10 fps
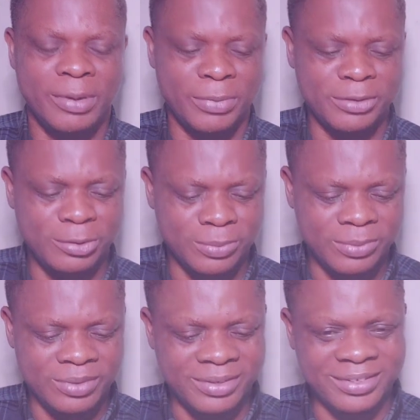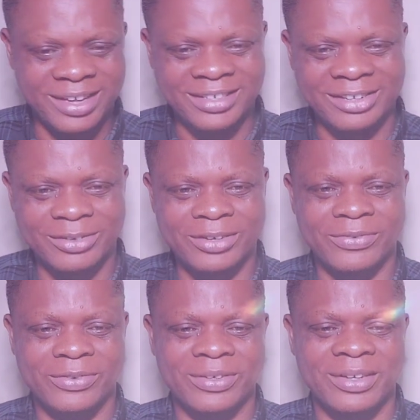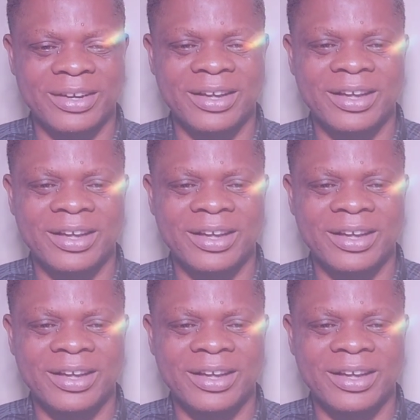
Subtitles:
pepper soup. That is actually funny.